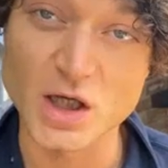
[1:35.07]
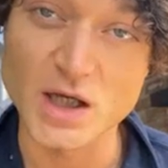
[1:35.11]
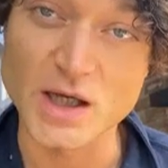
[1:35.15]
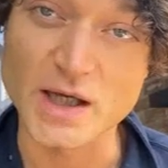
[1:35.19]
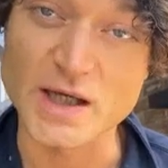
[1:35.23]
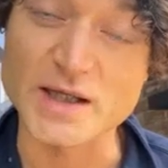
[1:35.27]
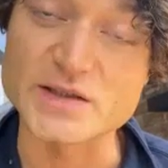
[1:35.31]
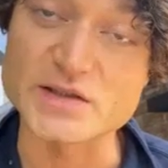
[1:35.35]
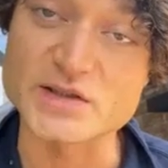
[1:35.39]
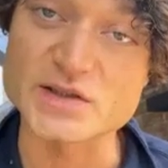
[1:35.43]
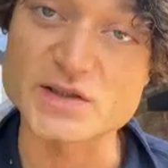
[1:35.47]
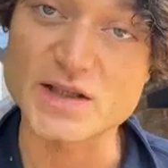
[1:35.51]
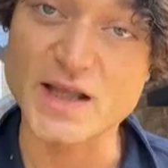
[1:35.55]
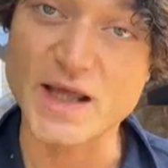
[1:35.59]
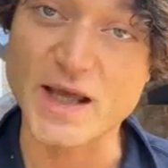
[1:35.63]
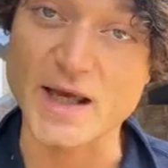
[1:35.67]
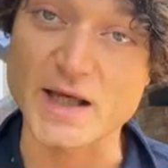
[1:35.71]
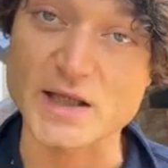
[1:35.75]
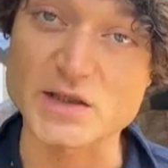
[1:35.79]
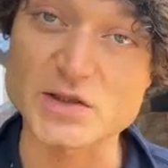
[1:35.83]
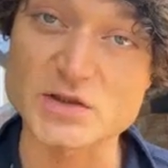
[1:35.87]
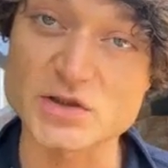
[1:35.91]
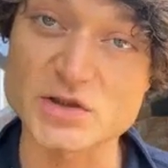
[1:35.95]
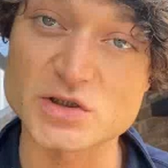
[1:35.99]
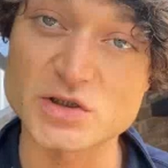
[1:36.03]

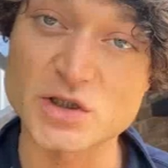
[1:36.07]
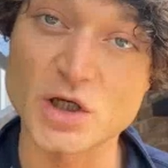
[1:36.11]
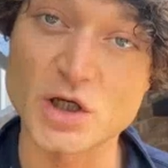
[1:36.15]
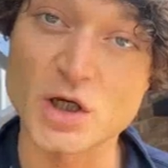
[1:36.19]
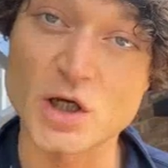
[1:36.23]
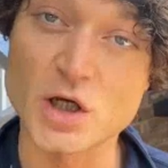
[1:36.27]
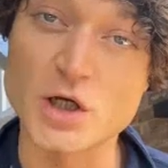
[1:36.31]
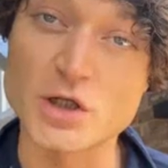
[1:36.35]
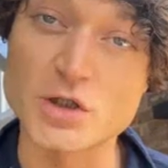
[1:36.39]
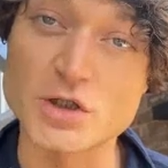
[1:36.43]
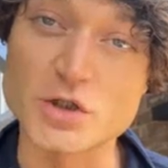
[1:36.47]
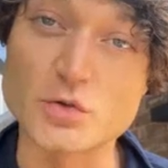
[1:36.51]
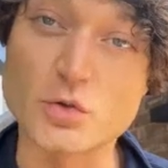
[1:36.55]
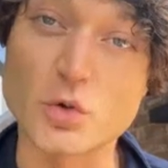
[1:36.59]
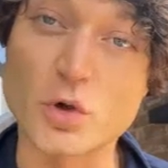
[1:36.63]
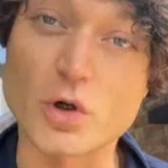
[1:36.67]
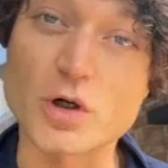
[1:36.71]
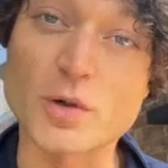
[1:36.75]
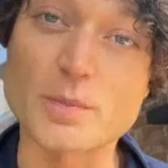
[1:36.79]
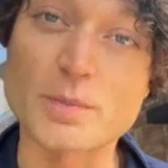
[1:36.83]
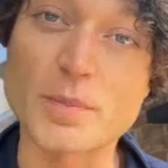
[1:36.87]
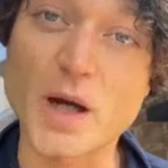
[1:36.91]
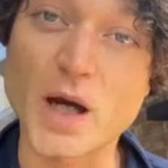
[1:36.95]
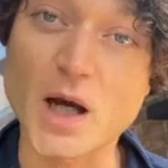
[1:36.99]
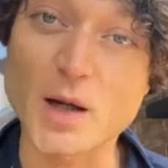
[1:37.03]
Instead, you
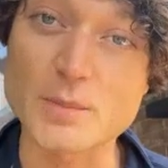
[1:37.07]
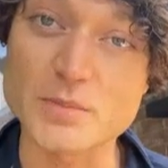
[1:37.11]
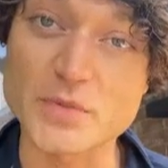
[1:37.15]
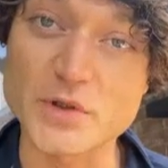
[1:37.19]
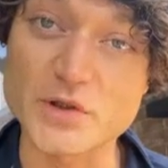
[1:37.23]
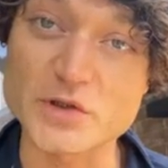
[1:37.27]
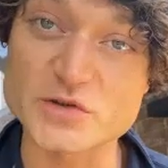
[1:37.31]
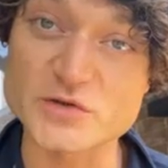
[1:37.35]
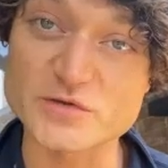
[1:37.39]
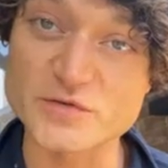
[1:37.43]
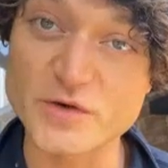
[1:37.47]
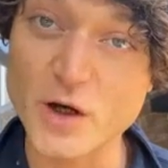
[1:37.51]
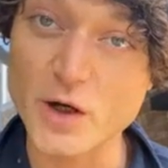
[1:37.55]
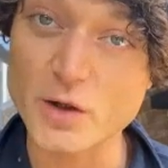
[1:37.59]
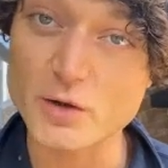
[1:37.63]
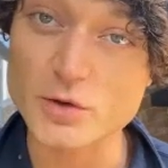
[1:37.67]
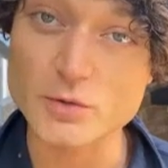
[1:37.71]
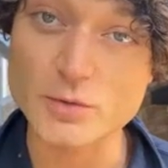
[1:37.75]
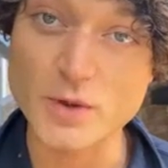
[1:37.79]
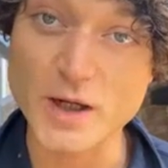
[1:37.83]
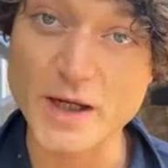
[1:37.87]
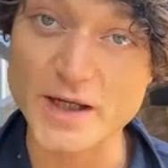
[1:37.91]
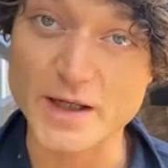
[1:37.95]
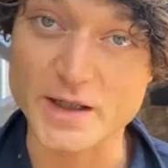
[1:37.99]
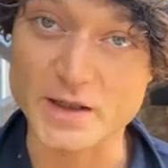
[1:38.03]
want a pub that's far
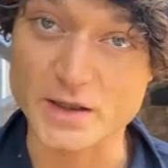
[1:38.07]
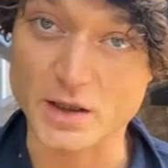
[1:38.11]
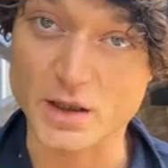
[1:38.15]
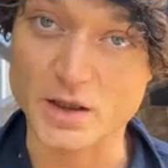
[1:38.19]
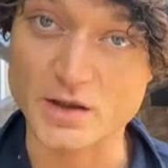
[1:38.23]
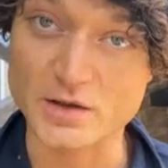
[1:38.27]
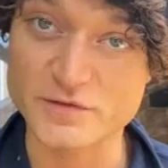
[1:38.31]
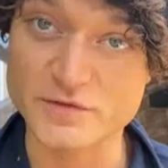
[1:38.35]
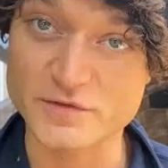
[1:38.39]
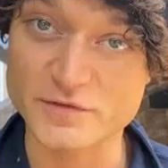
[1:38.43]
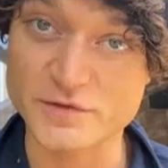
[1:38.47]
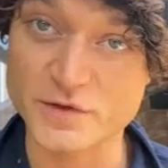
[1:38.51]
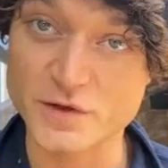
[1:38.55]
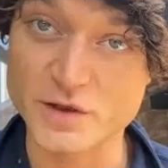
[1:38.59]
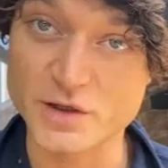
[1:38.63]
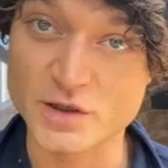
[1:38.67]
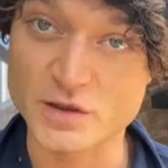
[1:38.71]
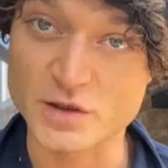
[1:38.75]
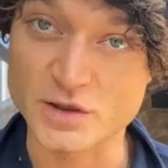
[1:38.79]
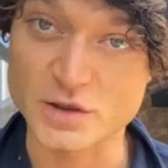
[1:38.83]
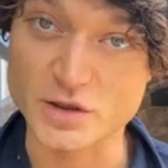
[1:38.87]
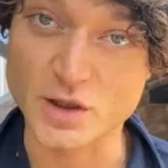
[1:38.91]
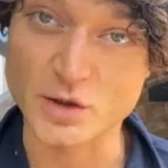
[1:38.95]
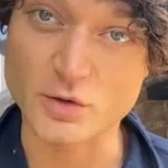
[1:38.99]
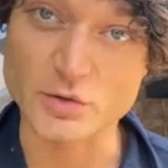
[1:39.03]
away enough
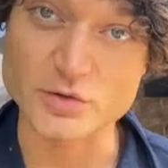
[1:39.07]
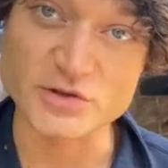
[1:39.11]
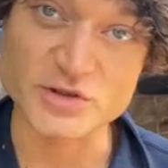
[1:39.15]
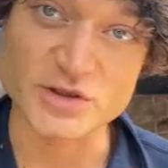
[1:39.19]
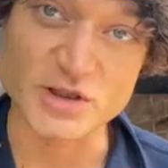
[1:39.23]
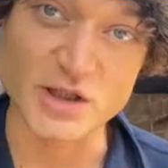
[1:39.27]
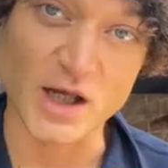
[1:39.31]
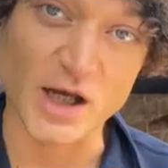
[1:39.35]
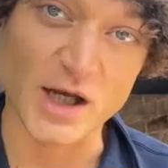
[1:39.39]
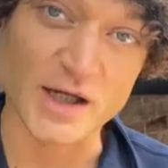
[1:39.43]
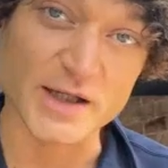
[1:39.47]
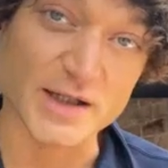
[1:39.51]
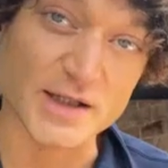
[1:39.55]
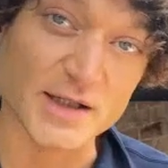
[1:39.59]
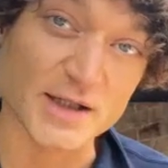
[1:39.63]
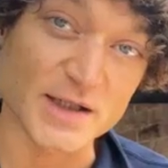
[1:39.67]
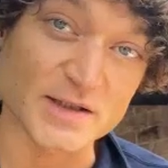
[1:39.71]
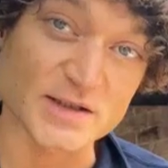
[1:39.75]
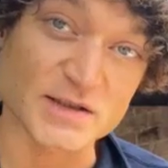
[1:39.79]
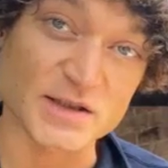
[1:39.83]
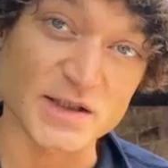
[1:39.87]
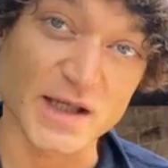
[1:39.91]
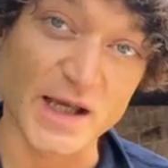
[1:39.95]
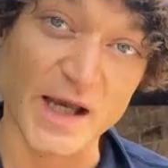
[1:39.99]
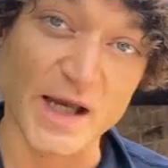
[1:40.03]
that no one's
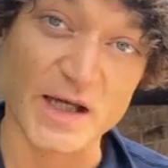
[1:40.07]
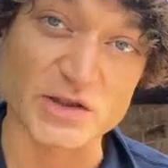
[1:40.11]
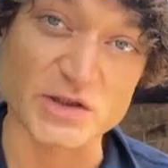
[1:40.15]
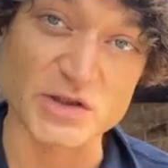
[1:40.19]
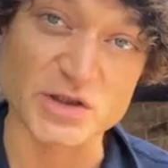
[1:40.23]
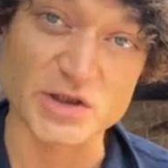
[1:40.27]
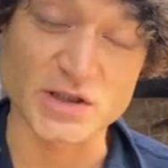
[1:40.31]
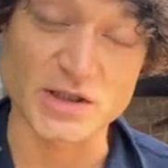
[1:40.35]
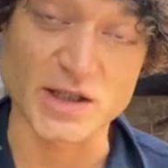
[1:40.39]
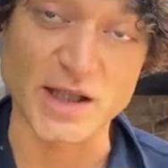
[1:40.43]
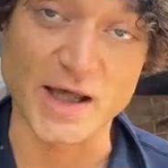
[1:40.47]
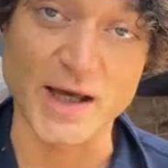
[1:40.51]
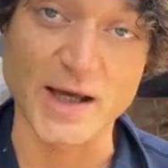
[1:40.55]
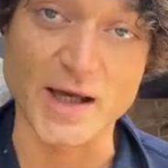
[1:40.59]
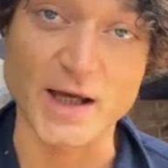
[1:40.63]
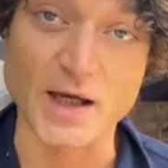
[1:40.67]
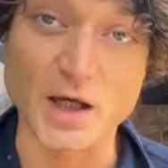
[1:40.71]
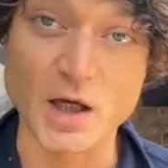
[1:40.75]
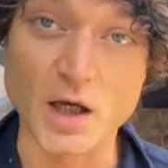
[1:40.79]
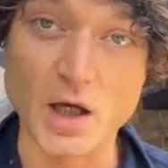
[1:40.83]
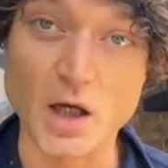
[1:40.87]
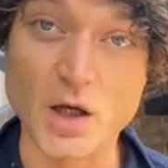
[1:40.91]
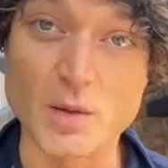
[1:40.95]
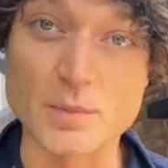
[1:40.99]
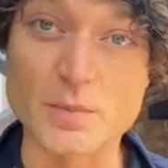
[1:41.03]
likely to catch you
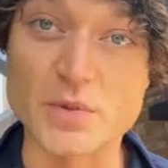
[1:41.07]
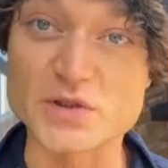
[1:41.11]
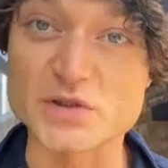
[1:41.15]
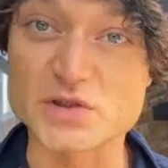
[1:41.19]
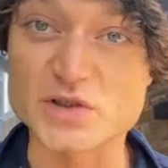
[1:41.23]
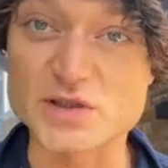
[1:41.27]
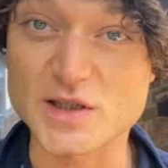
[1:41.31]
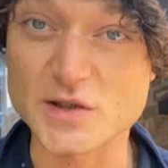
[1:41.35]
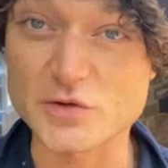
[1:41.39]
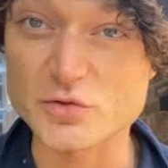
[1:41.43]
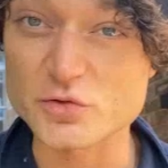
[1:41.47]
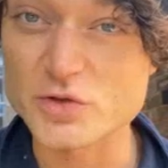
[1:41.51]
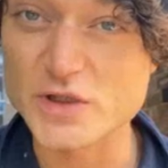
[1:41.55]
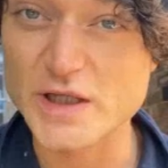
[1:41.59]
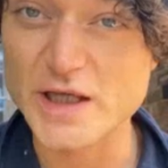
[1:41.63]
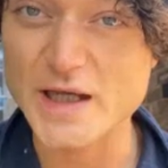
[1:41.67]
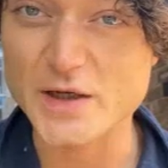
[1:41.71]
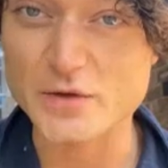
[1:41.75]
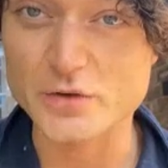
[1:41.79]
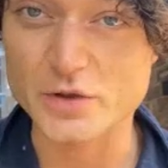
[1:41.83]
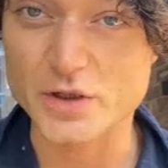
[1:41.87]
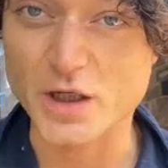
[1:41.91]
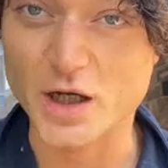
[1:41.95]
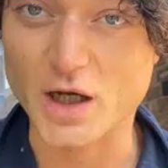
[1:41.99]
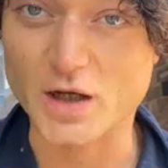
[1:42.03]
there, but still
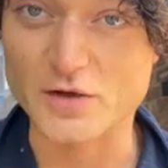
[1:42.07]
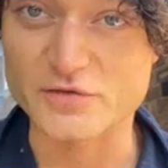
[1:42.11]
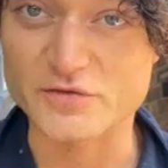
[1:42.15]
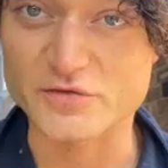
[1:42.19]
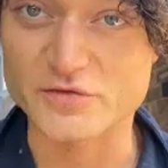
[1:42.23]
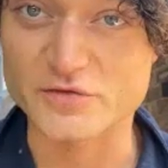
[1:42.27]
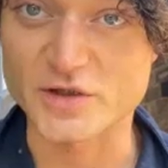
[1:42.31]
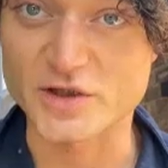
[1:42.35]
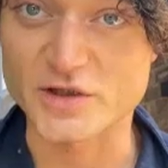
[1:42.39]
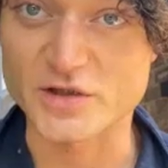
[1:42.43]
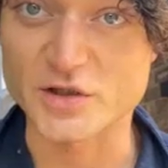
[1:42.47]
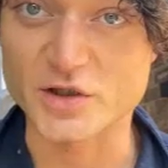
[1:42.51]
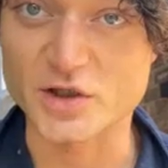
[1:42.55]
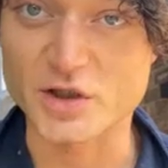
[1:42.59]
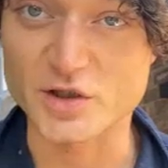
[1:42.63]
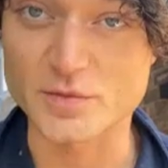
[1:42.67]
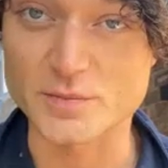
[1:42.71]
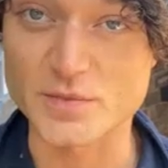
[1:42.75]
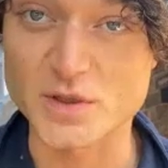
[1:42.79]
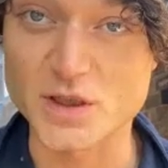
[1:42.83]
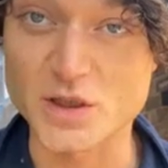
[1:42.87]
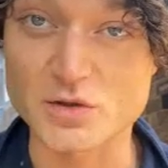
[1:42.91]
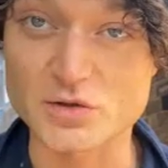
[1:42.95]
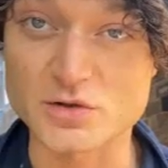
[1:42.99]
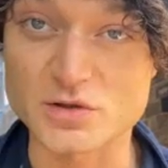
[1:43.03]
near enough that the
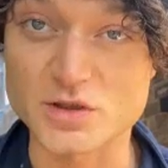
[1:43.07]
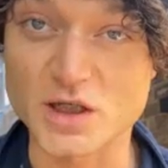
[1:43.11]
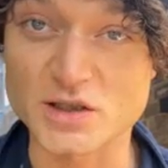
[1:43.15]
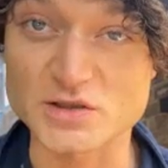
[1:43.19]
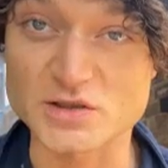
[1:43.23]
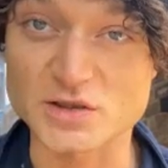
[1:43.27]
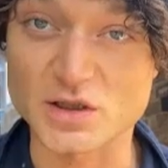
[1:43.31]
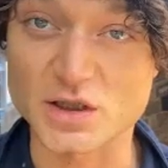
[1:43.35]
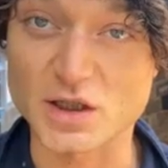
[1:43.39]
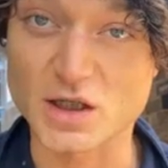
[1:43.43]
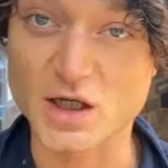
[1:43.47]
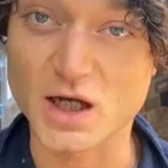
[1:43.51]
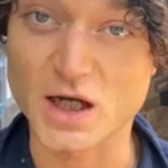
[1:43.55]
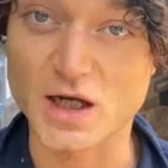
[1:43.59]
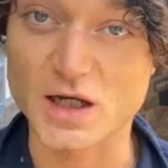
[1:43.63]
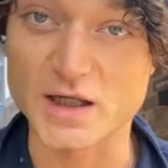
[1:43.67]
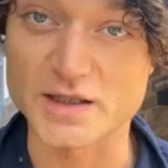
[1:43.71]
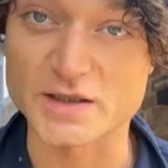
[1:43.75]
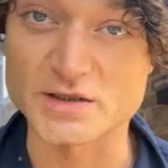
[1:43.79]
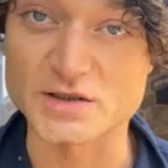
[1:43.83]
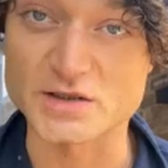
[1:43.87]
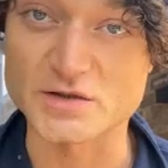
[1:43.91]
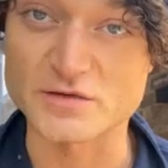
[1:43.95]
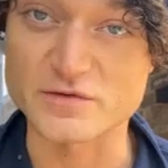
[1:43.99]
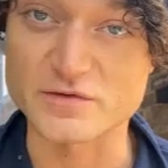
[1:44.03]
commute doesn't cut
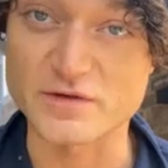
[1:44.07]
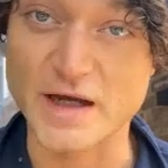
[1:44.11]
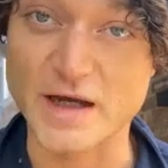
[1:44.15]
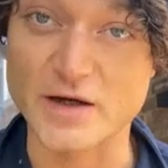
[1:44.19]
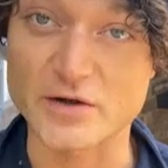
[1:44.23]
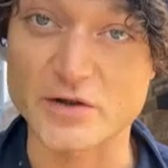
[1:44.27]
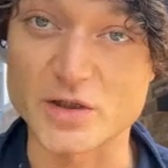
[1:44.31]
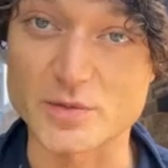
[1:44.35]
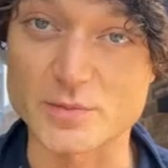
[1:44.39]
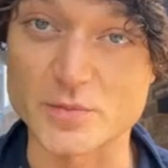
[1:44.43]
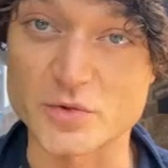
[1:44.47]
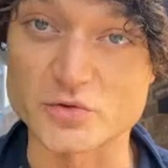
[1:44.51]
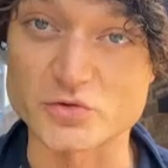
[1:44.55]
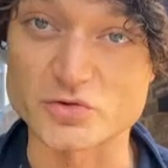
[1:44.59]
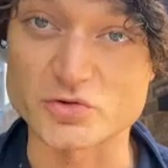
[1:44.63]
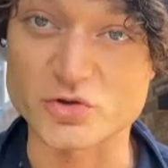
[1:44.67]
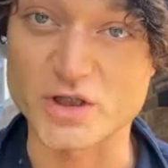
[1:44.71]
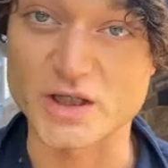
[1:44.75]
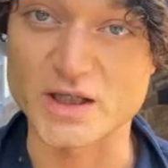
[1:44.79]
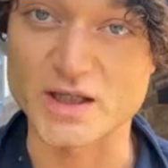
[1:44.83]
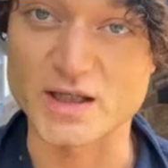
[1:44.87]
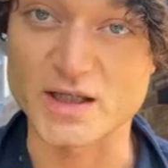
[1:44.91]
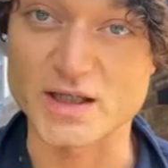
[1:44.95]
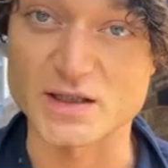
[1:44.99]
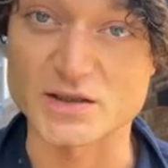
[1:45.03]
into valuable
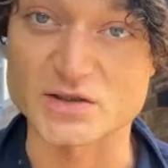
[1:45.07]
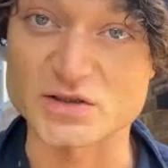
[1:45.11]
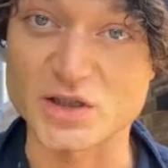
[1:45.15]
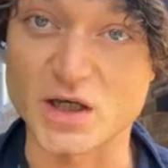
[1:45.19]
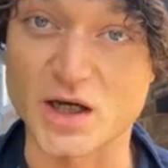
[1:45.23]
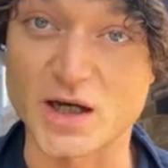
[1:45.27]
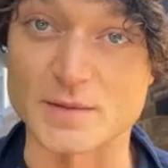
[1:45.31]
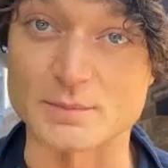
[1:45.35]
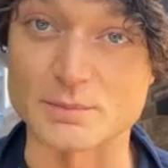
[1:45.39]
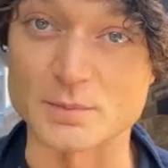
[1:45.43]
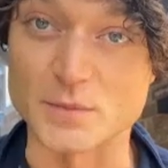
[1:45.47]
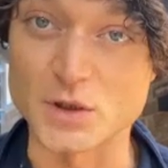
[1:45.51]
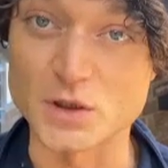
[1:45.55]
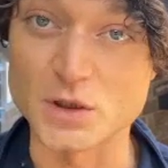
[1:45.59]
drinking time.